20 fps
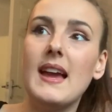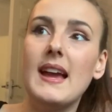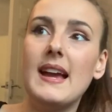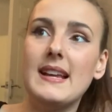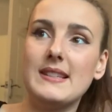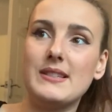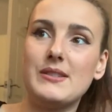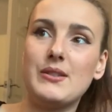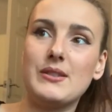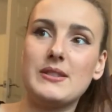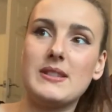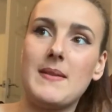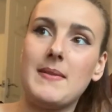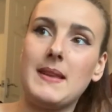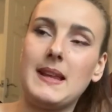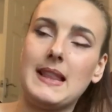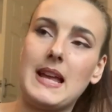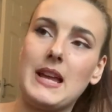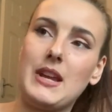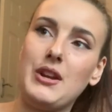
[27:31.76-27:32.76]
it's not
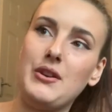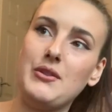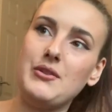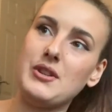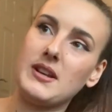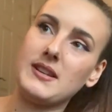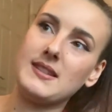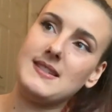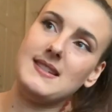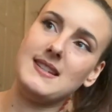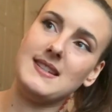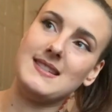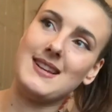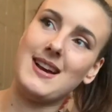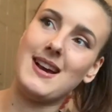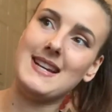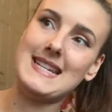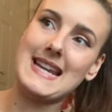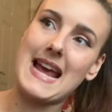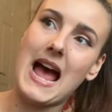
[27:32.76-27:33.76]
something that you just
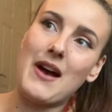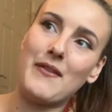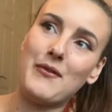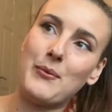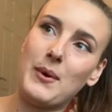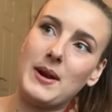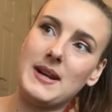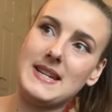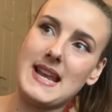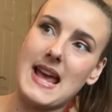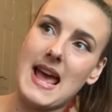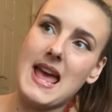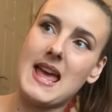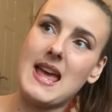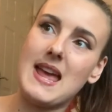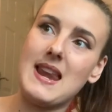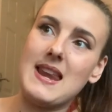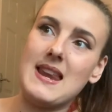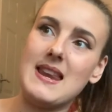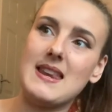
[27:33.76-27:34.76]
decide to have one day
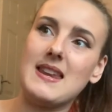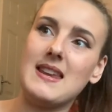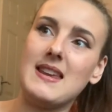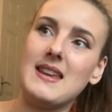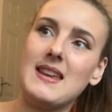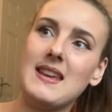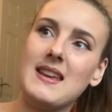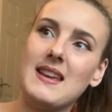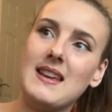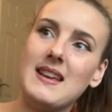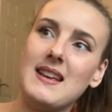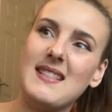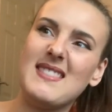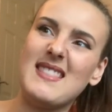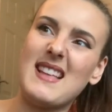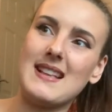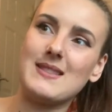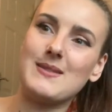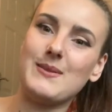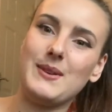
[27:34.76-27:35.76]
and
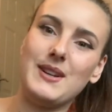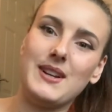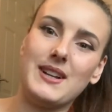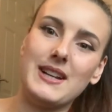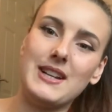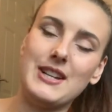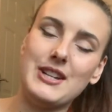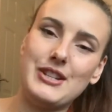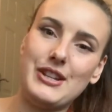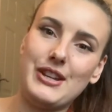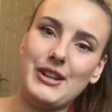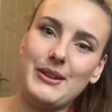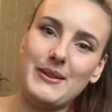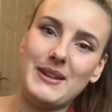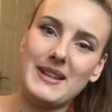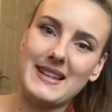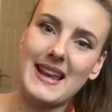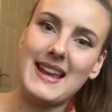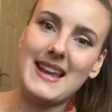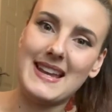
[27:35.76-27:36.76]
that's what you're going to do.
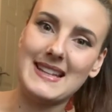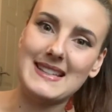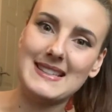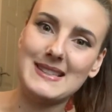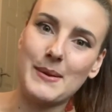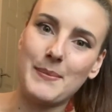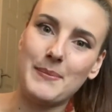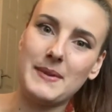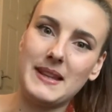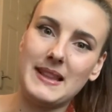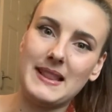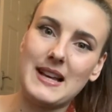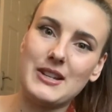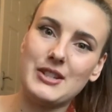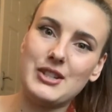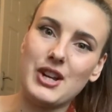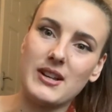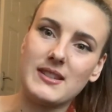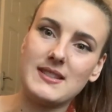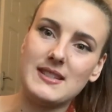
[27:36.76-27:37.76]
It is something that
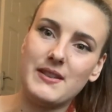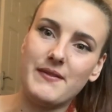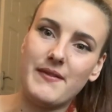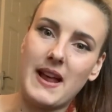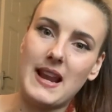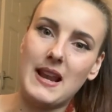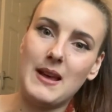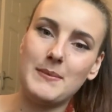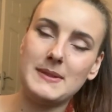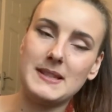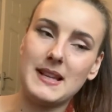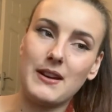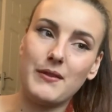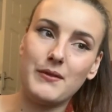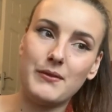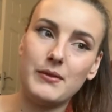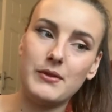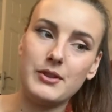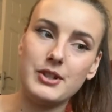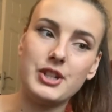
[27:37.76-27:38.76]
just develops and
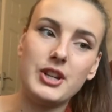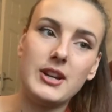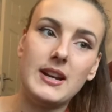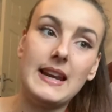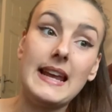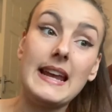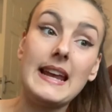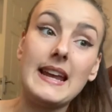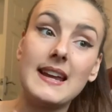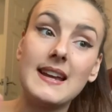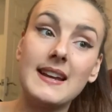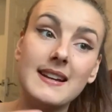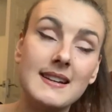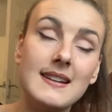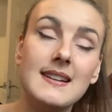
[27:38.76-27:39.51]
unfortunately